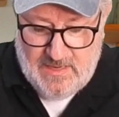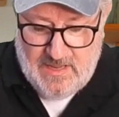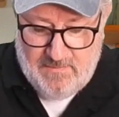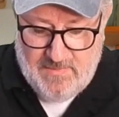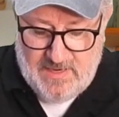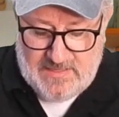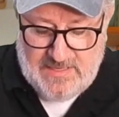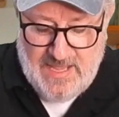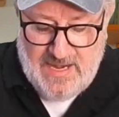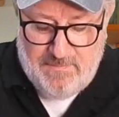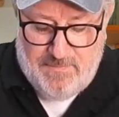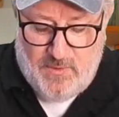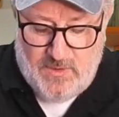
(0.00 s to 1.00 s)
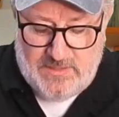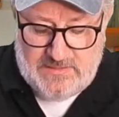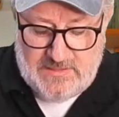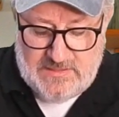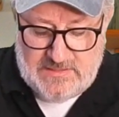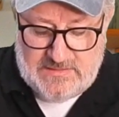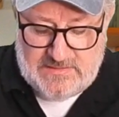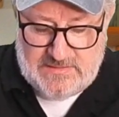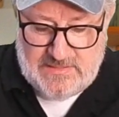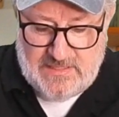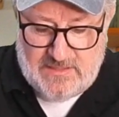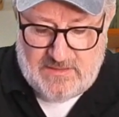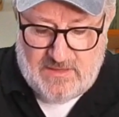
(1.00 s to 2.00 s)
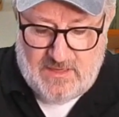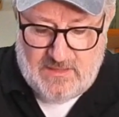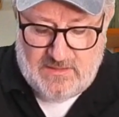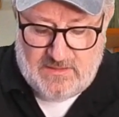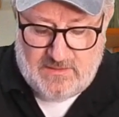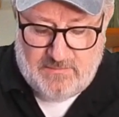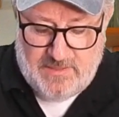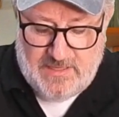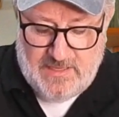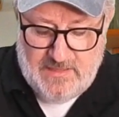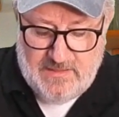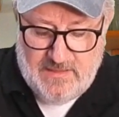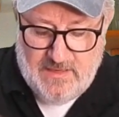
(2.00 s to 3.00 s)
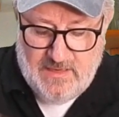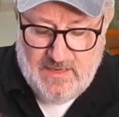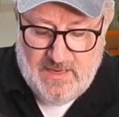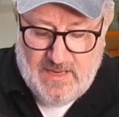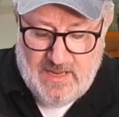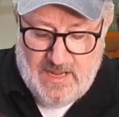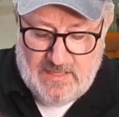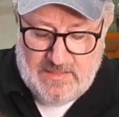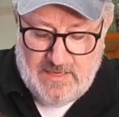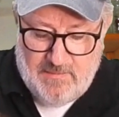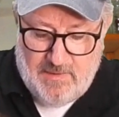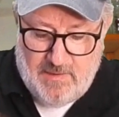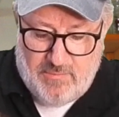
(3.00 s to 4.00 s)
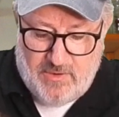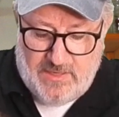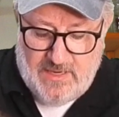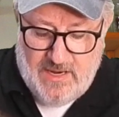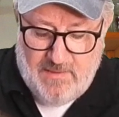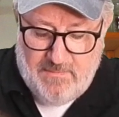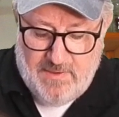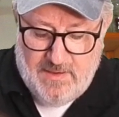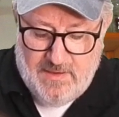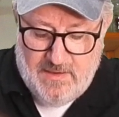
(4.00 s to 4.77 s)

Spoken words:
I'm going to kind of pour it to the center a little bit. And then I'm going to bring it up.